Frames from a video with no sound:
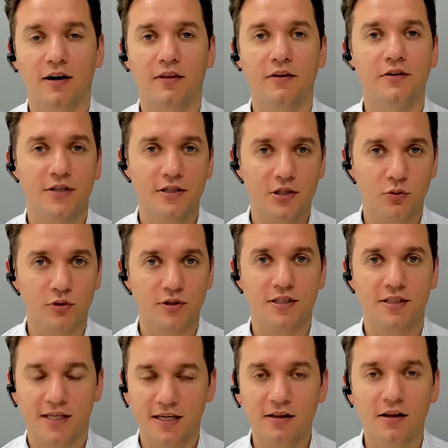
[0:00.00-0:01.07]
there's also was a
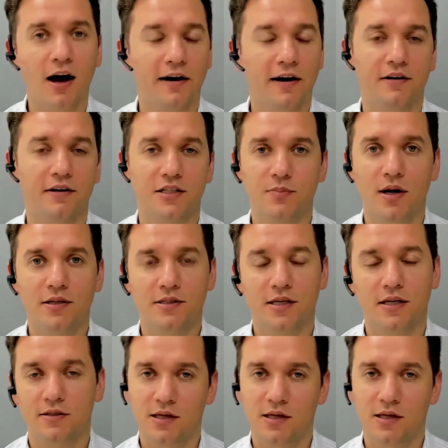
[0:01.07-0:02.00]
skill hacker's mindset.